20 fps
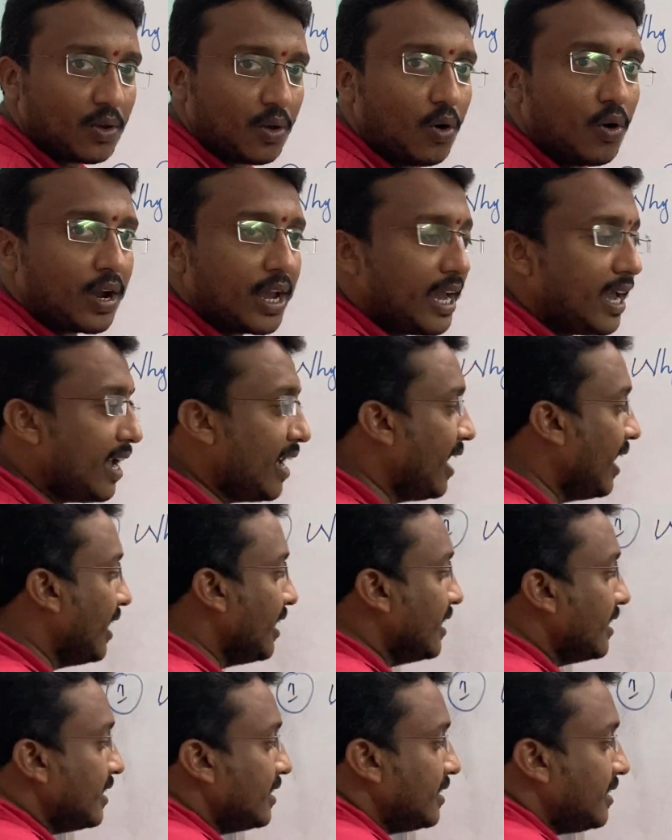Okay,
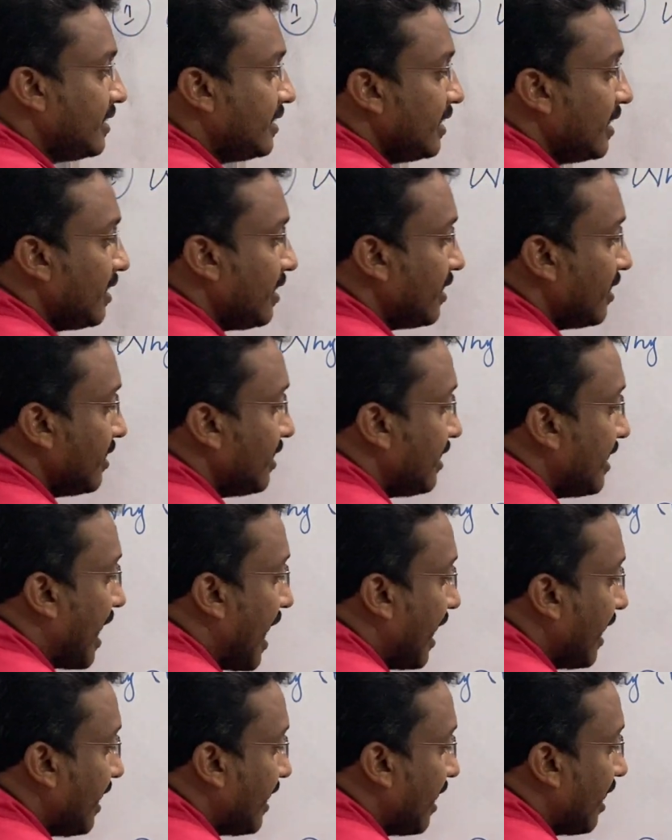due to
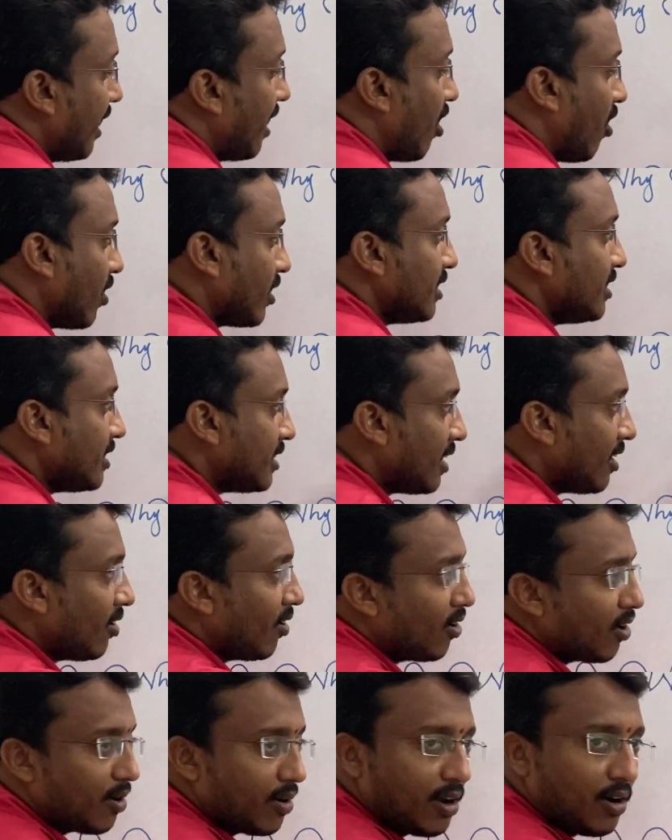that oxygen
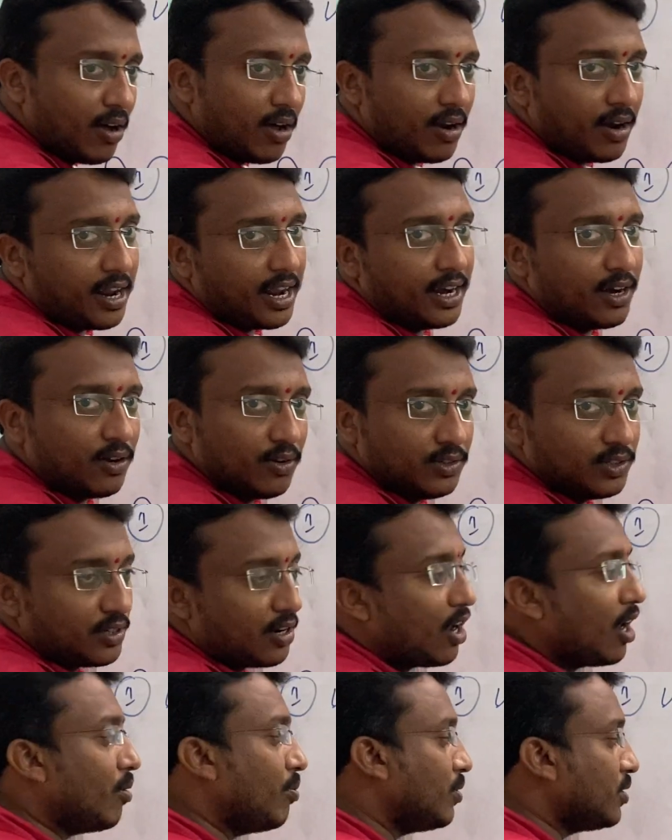or nitrogen
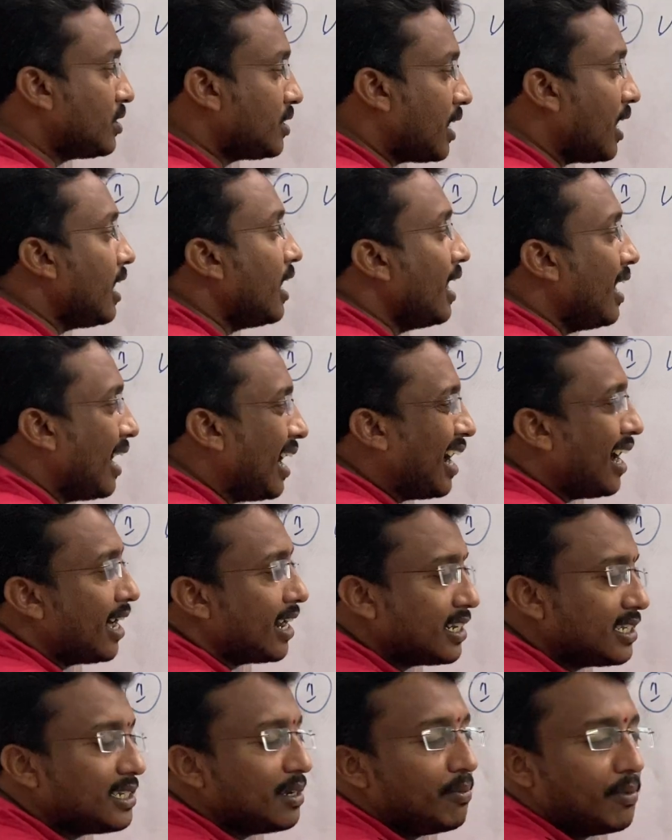almost all are
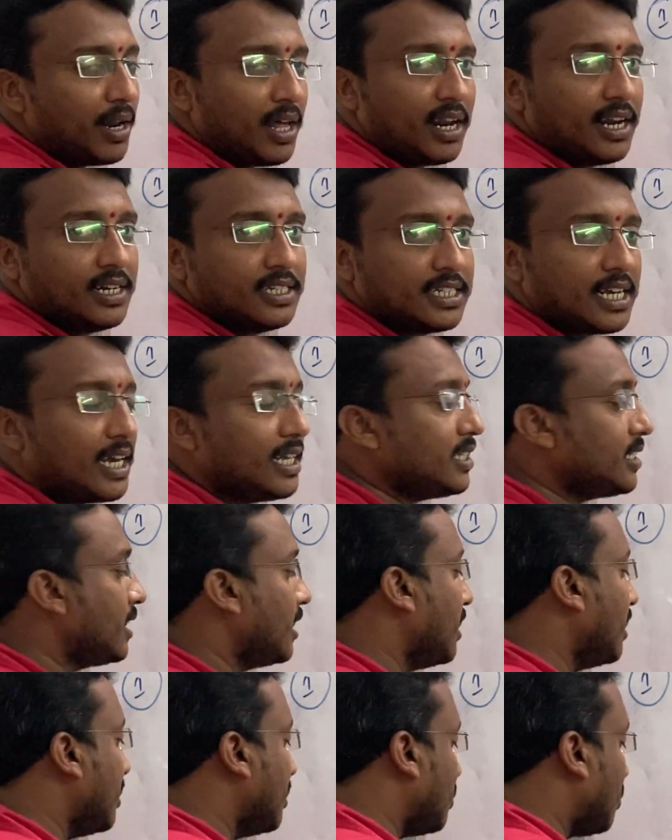similar in size.
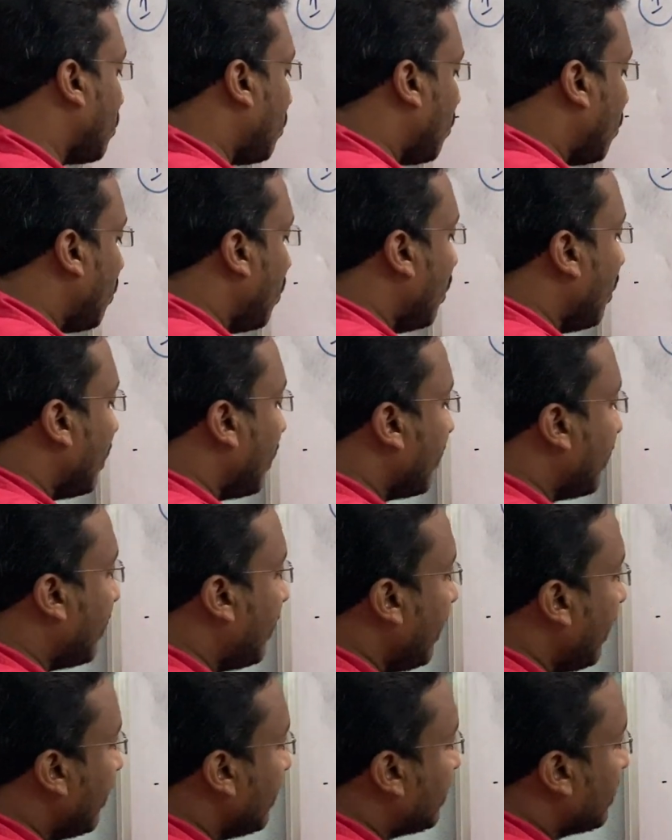So
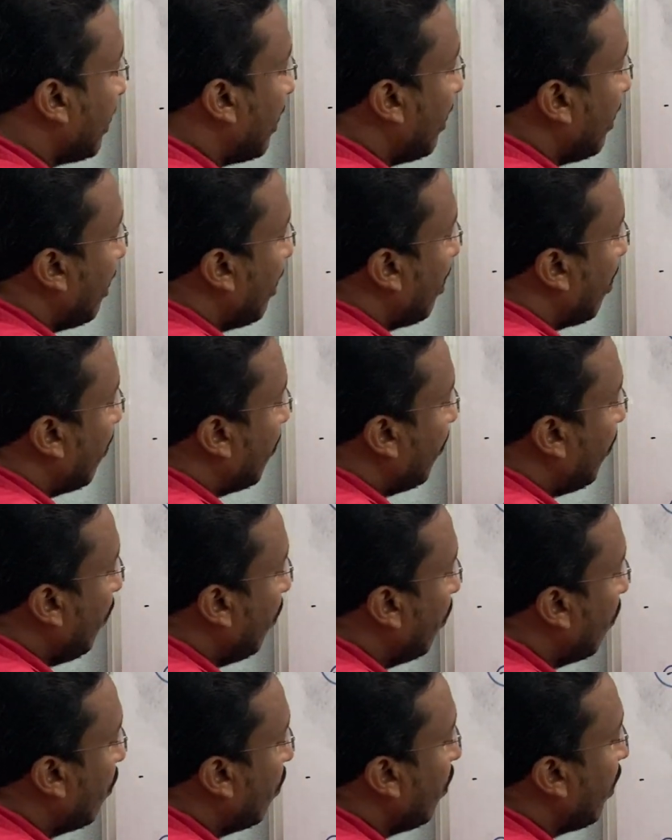this
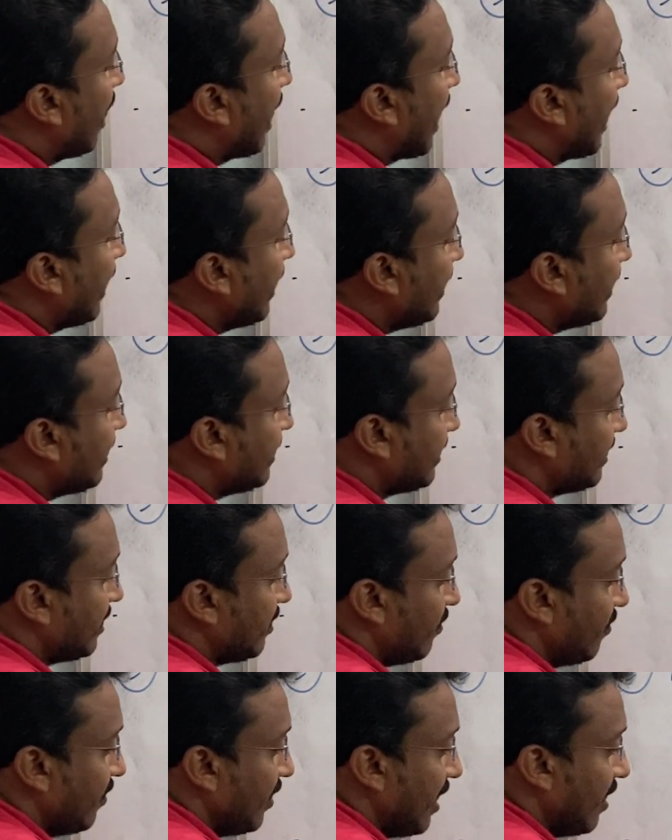blue light
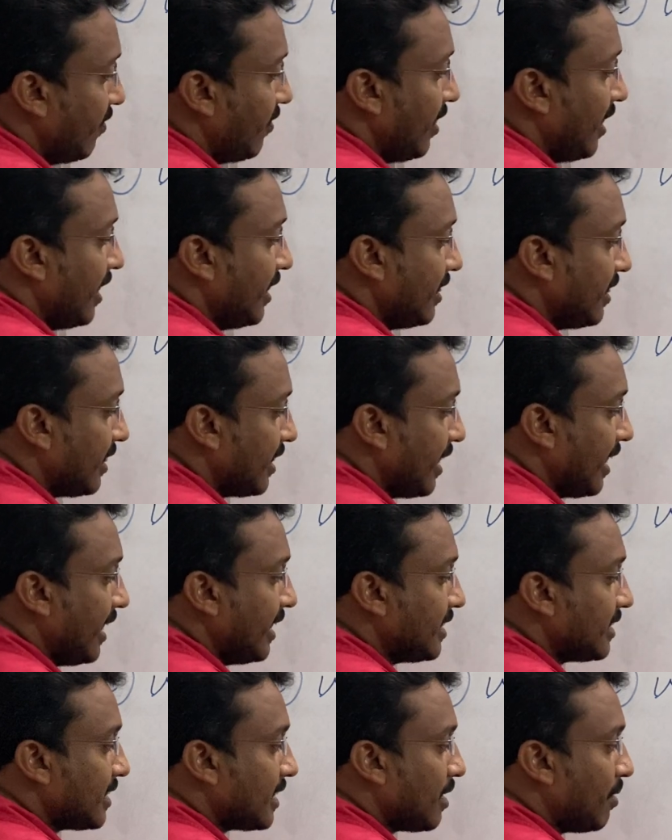wavelength
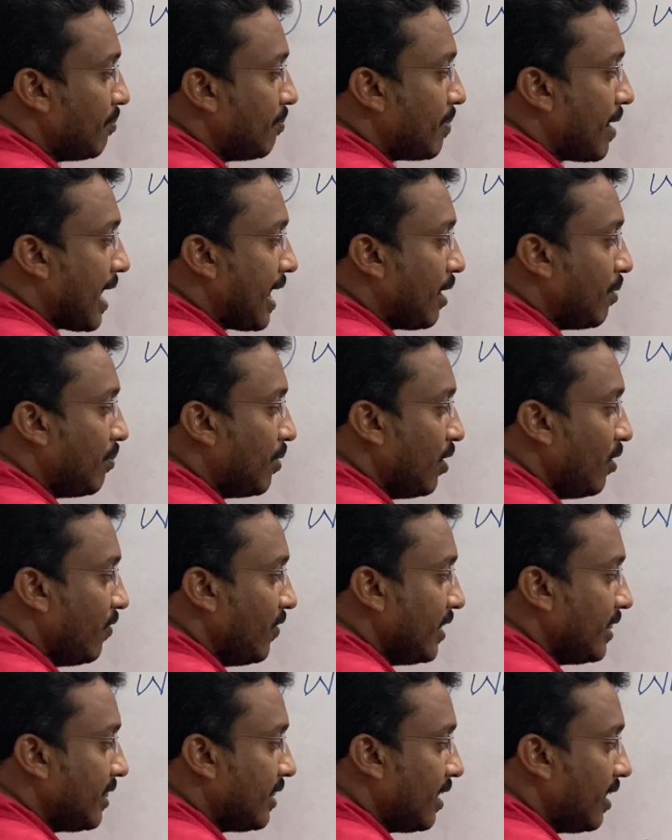is comparable
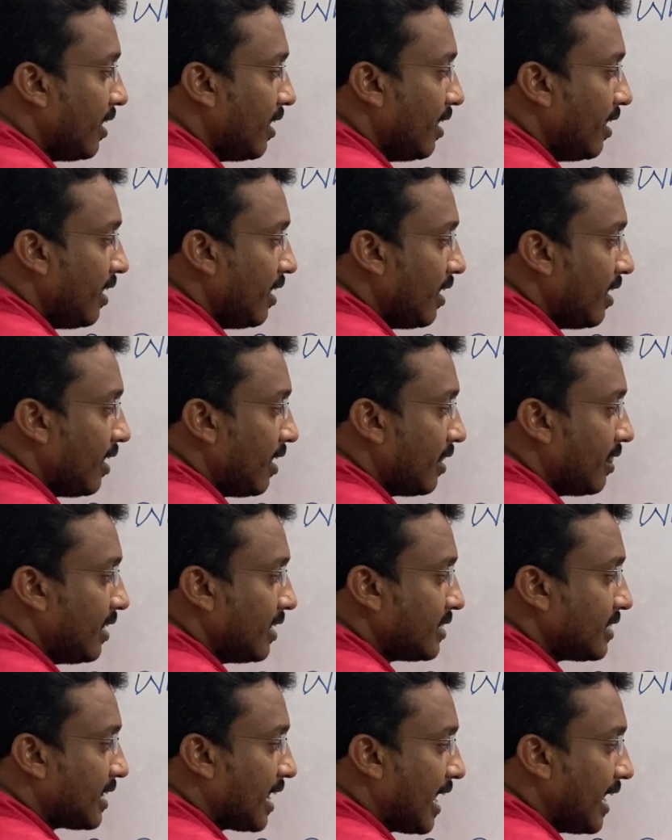with the
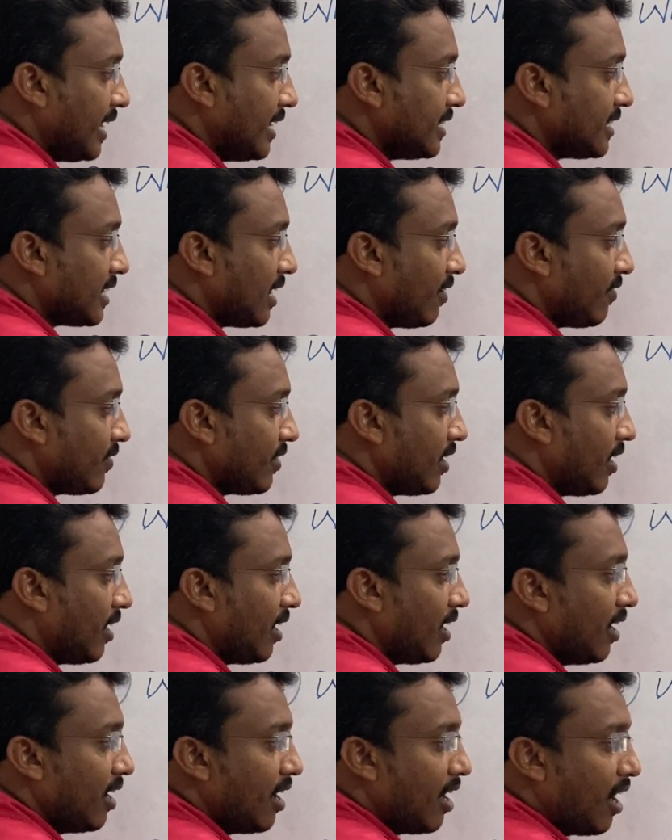size of
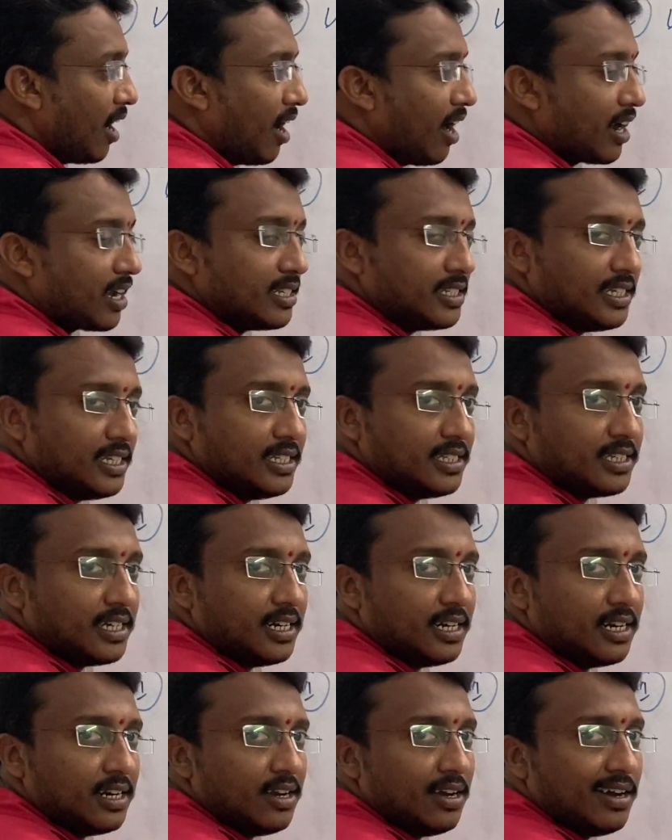the
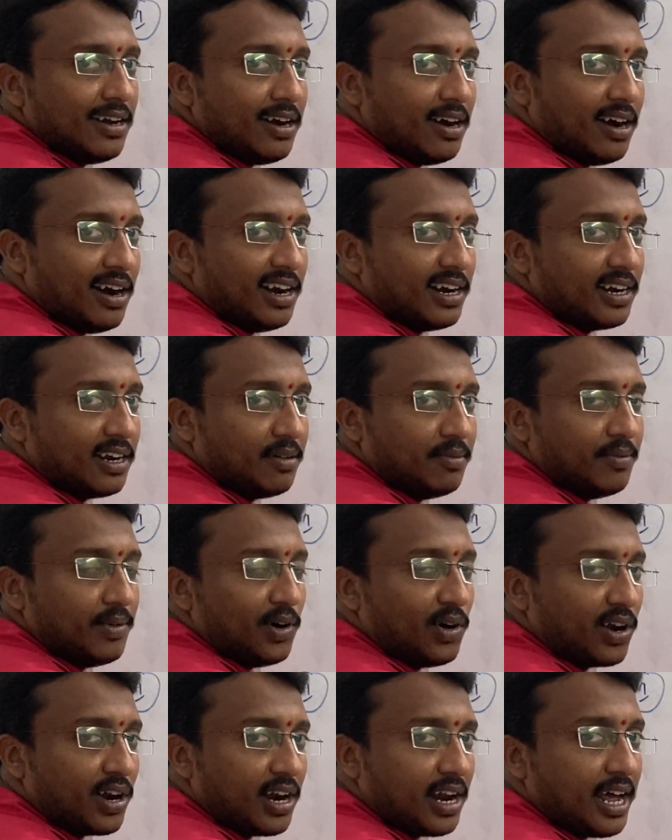oxygen atom
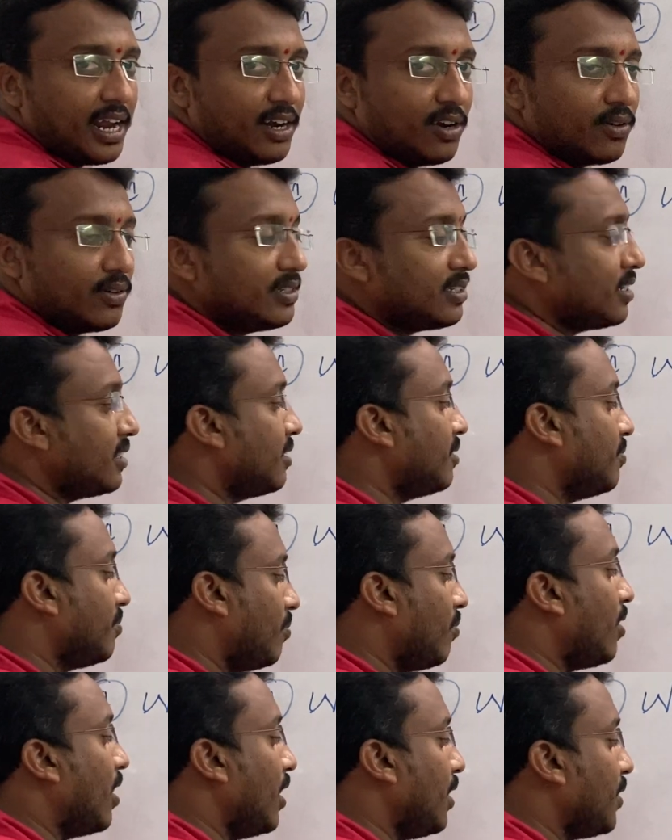or nitrogen
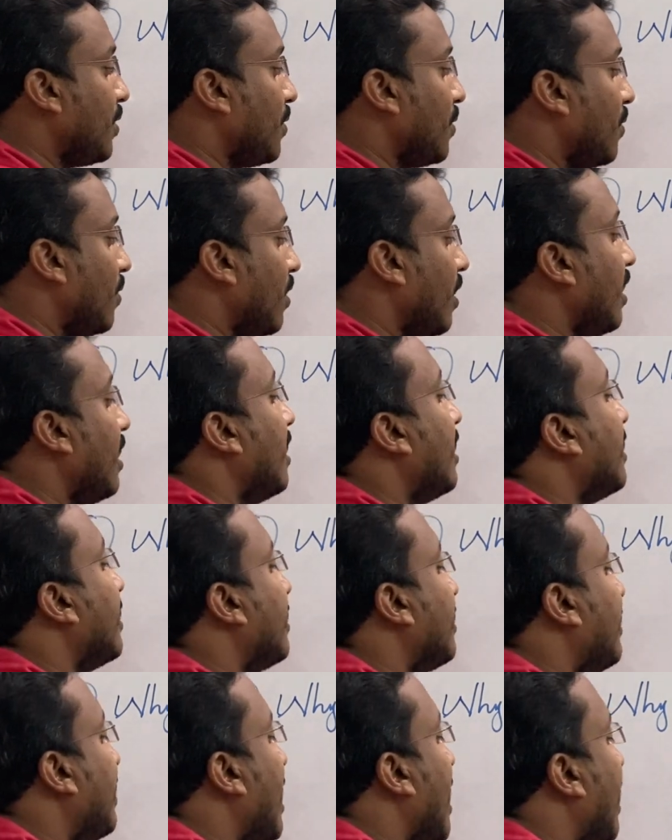molecule.
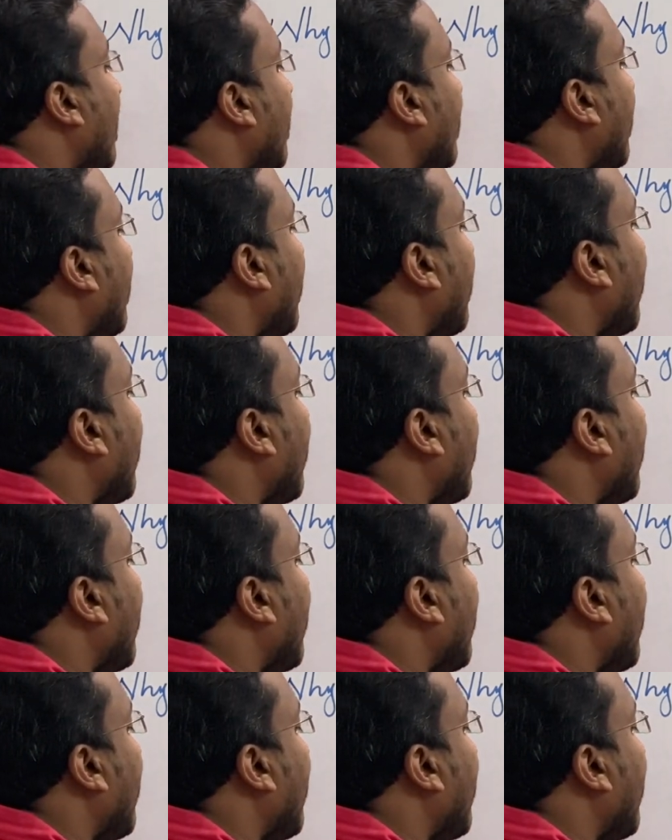Then